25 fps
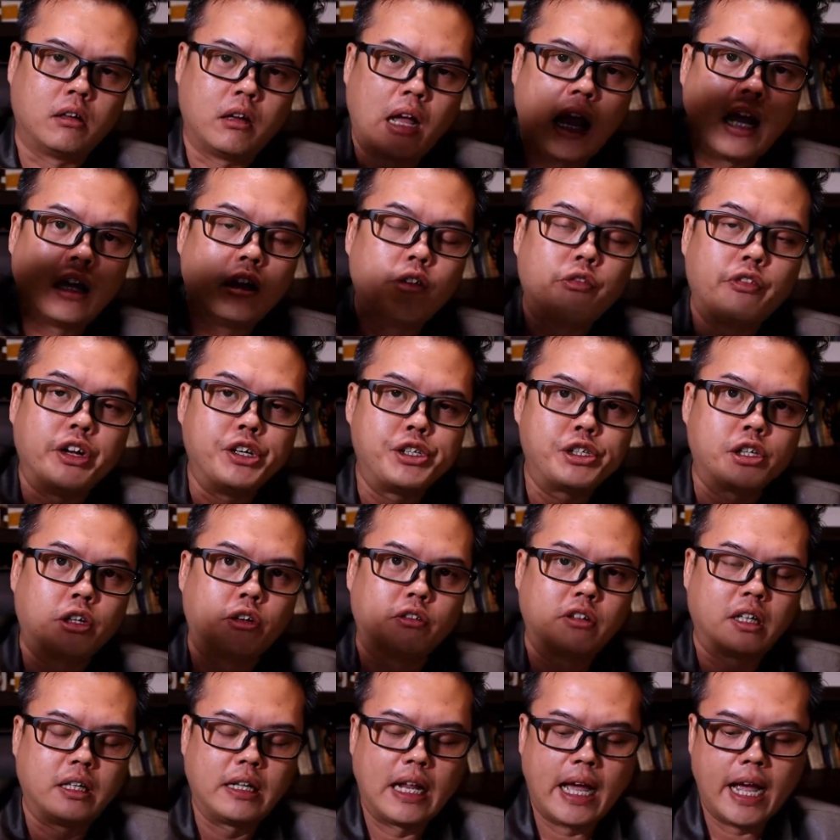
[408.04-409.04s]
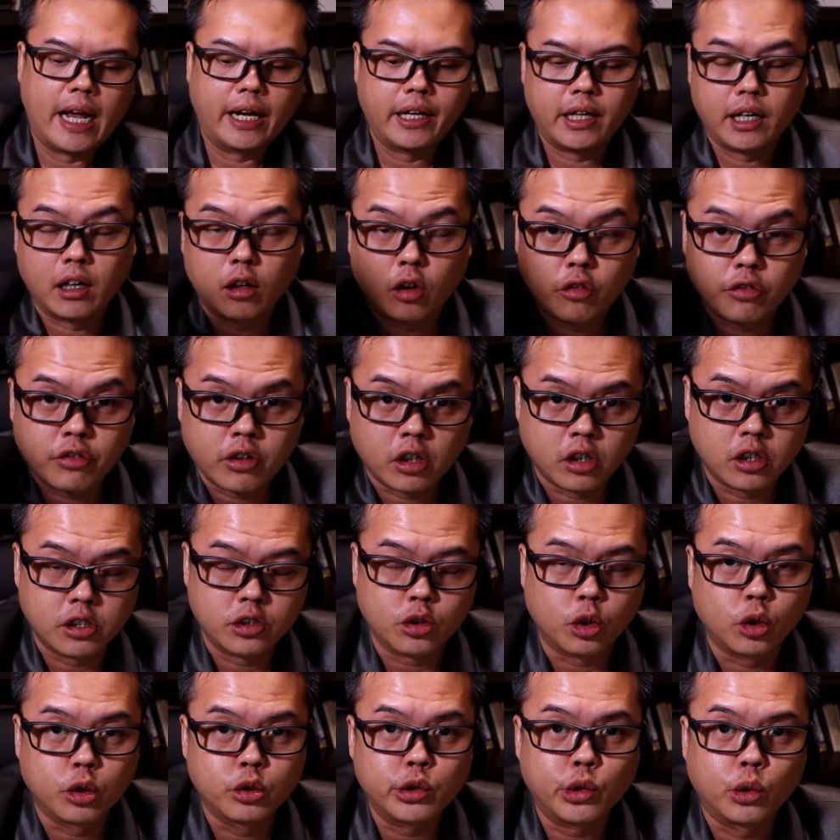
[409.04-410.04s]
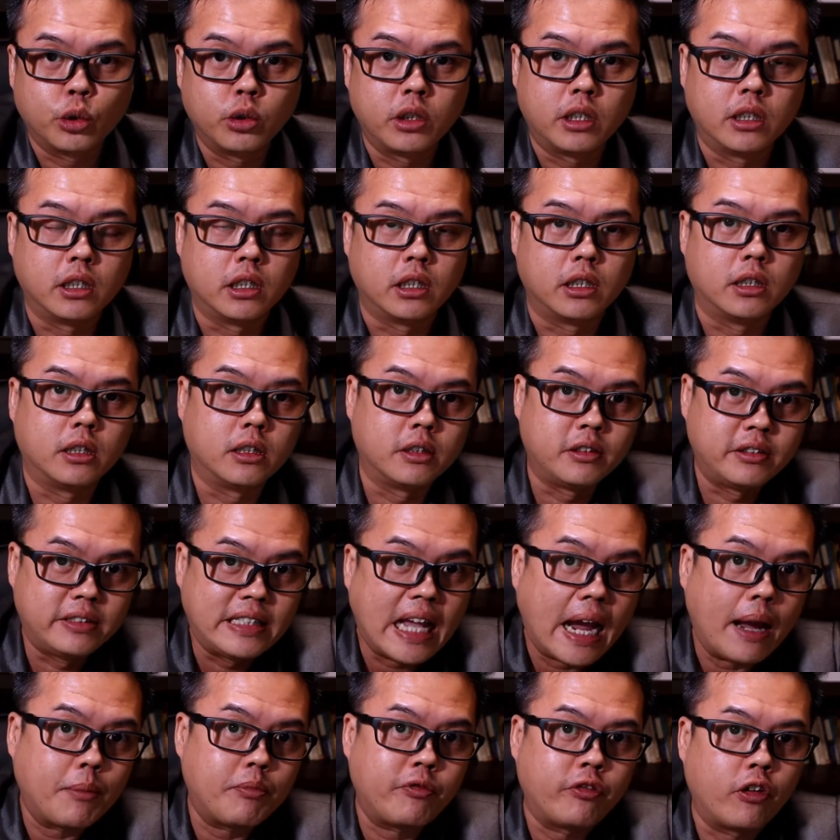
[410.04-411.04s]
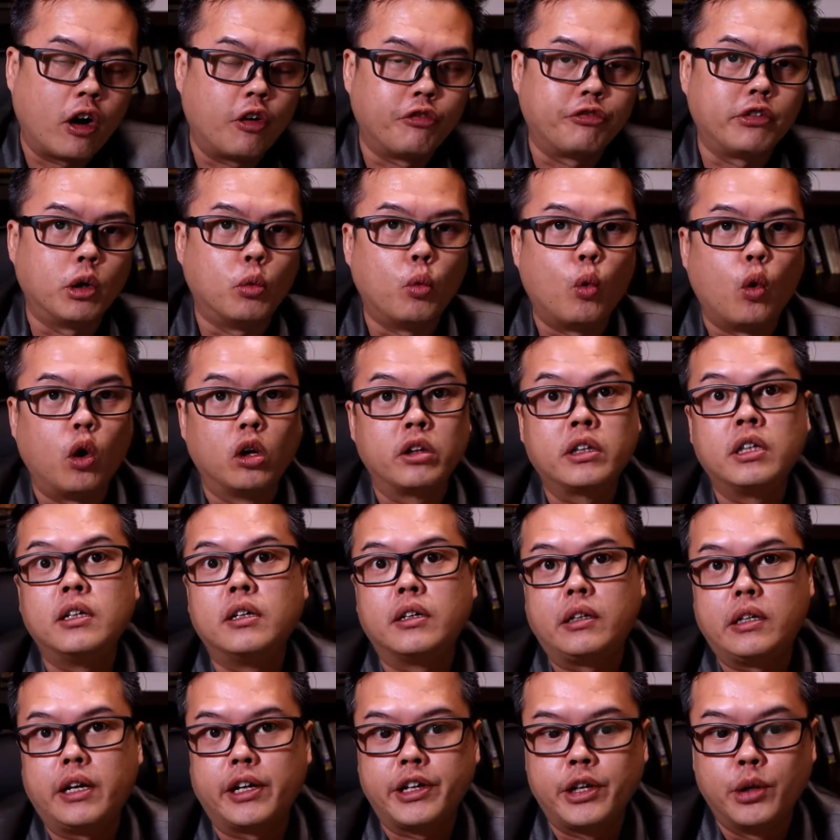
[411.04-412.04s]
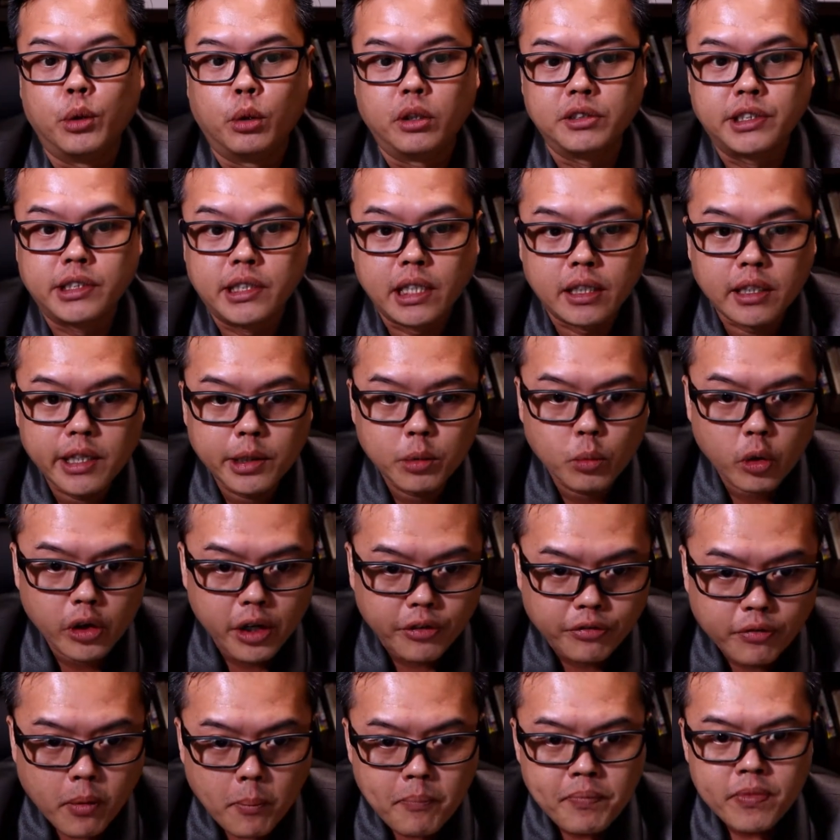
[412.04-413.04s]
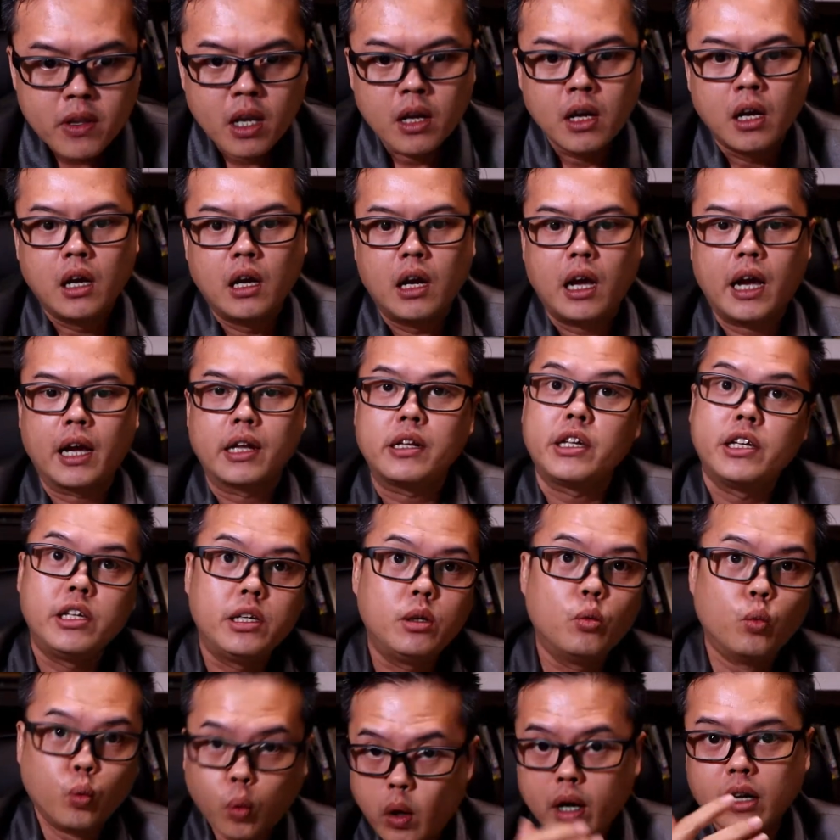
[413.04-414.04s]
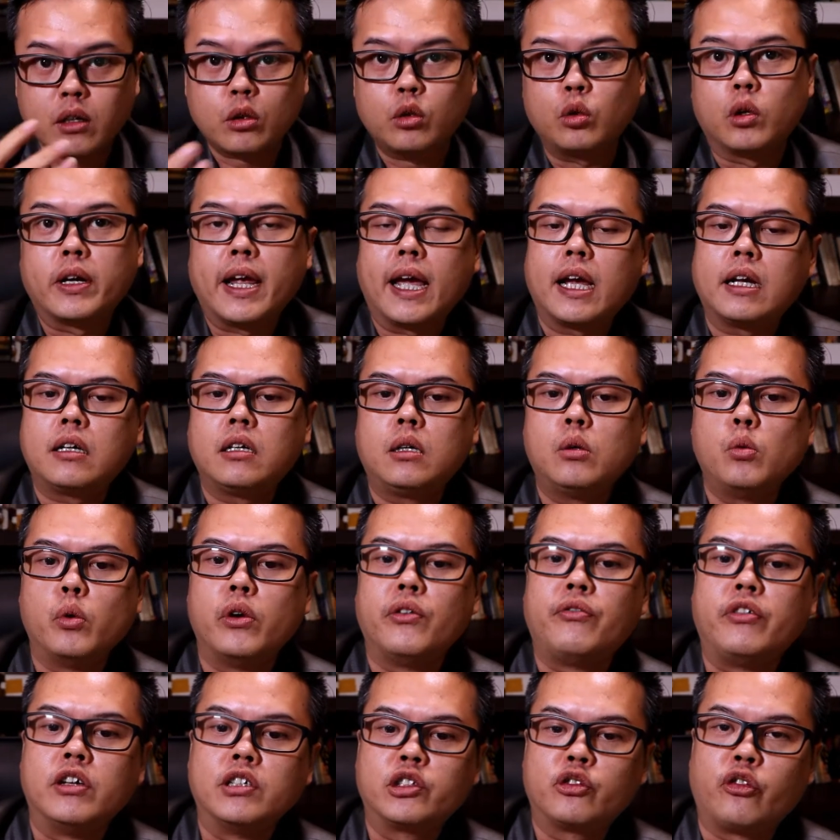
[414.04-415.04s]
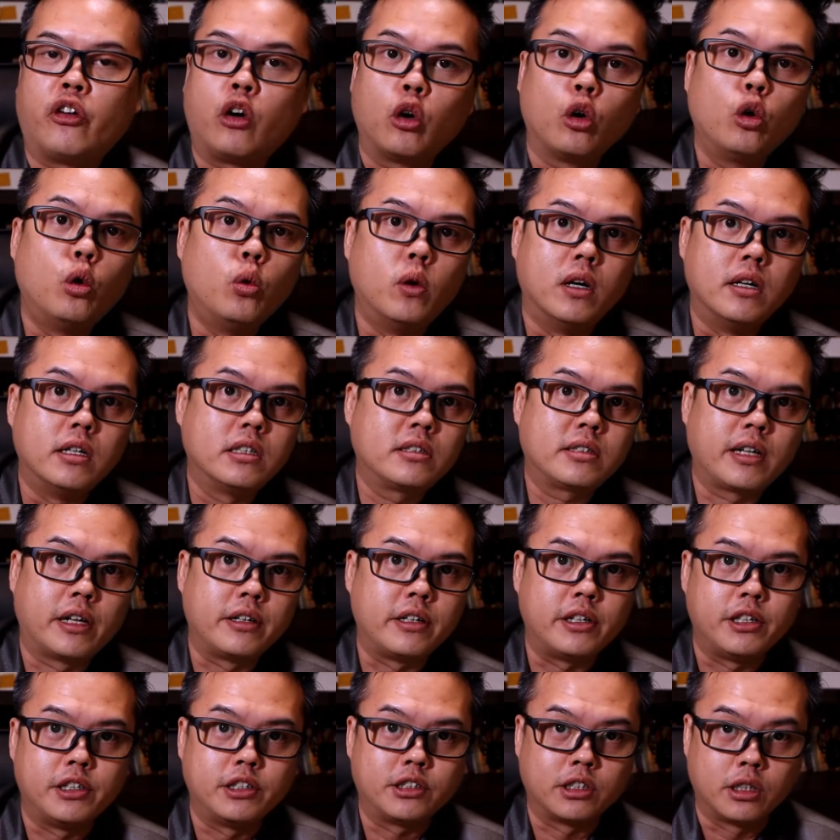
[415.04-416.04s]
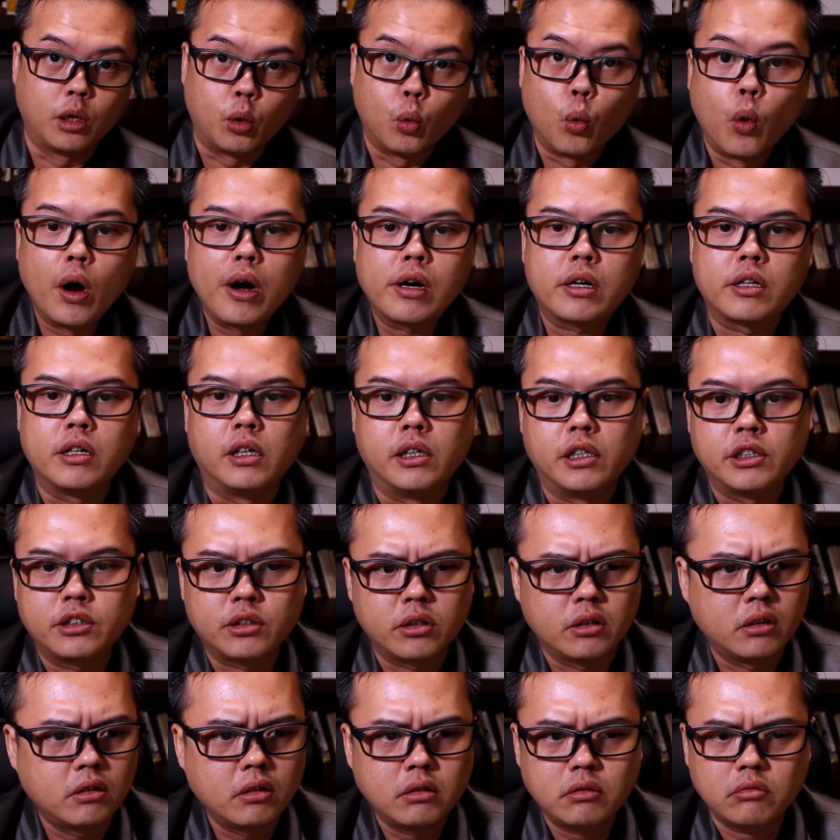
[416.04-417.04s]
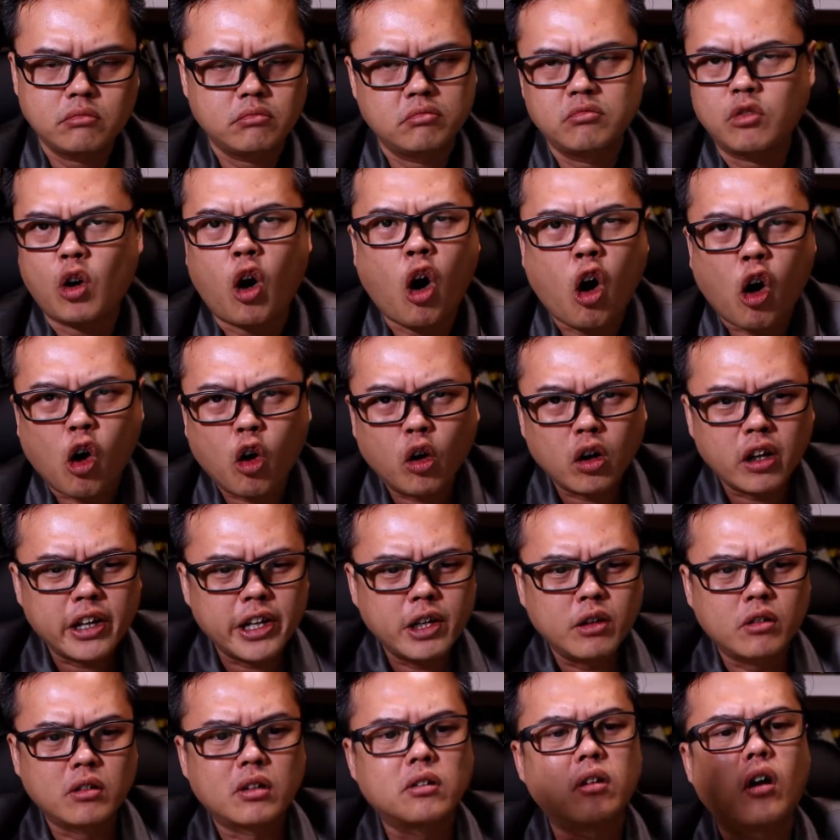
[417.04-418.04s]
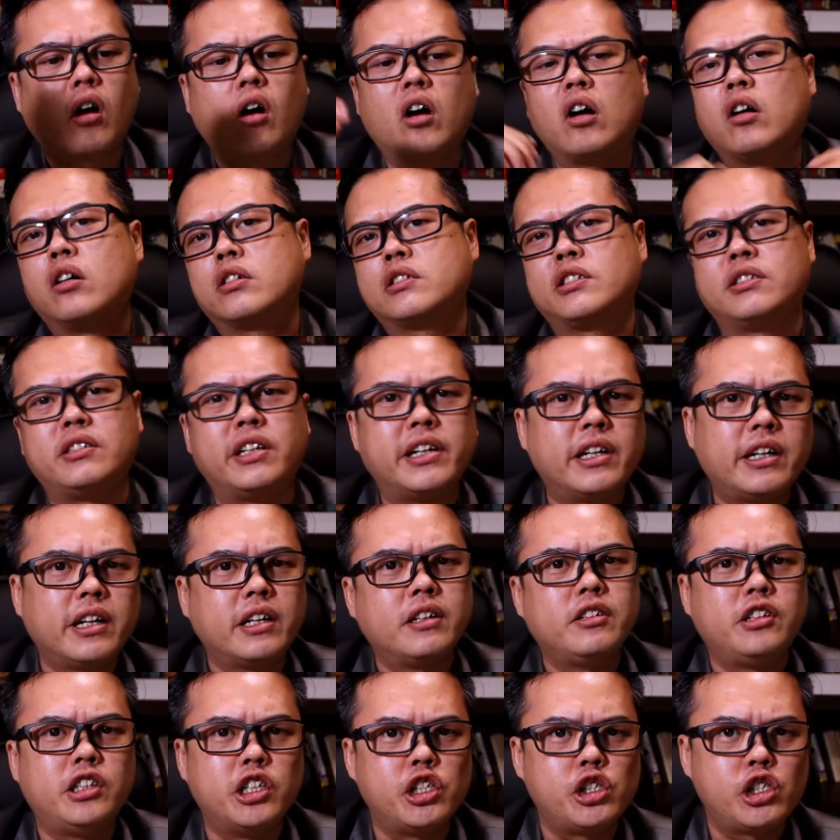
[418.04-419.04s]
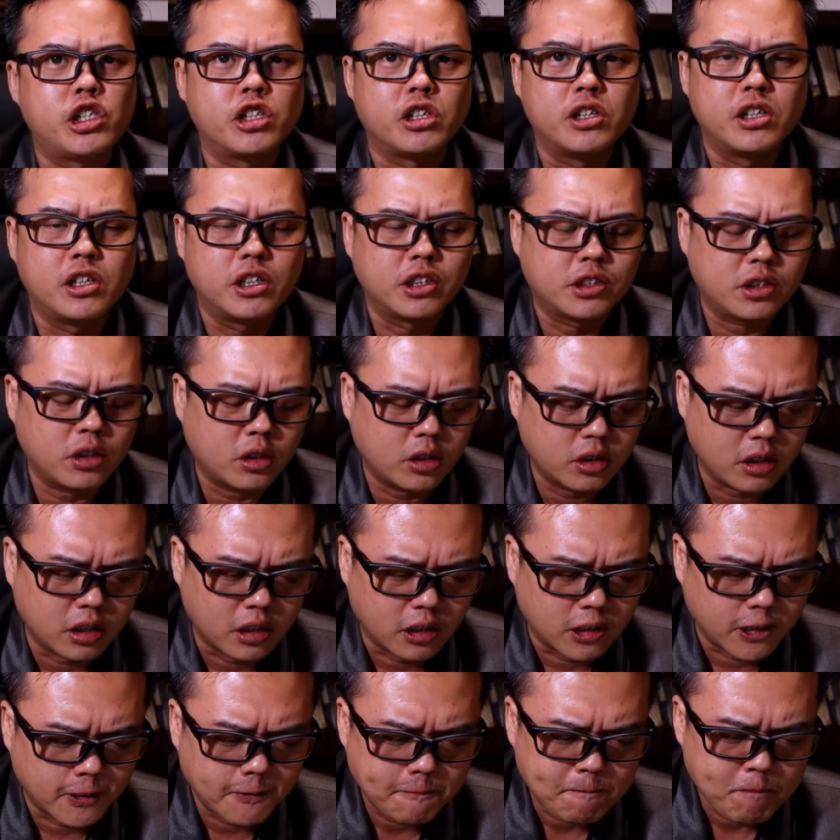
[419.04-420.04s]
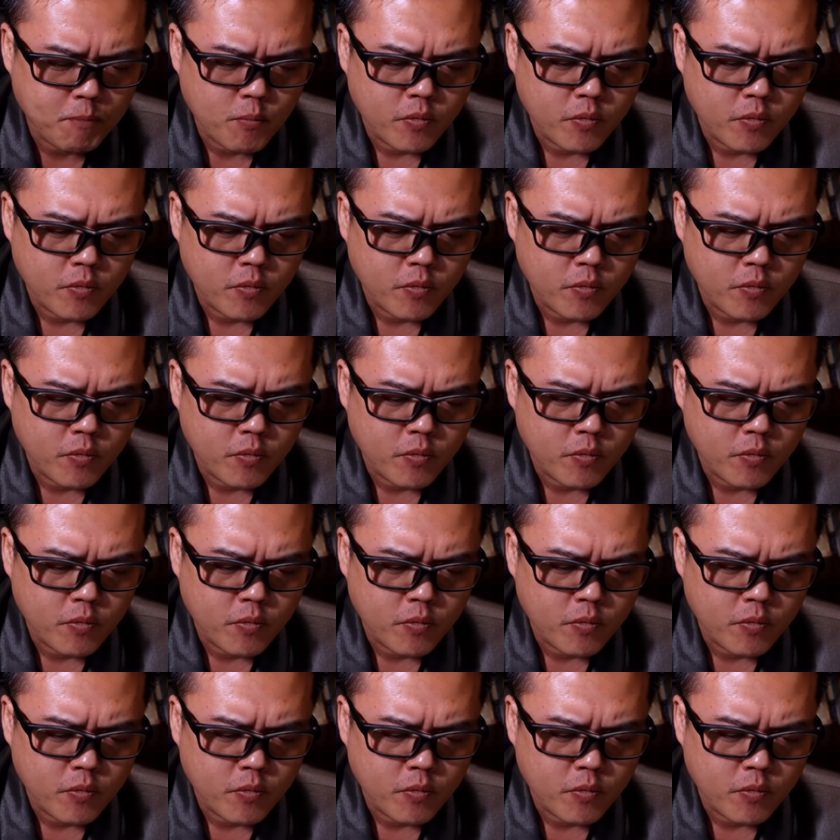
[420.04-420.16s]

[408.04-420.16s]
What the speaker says: elevation of the land and of course also the depth of the water that he was dealing with. And he worked together with his followers and his workers, you know, hauling rocks, digging ditches, all the,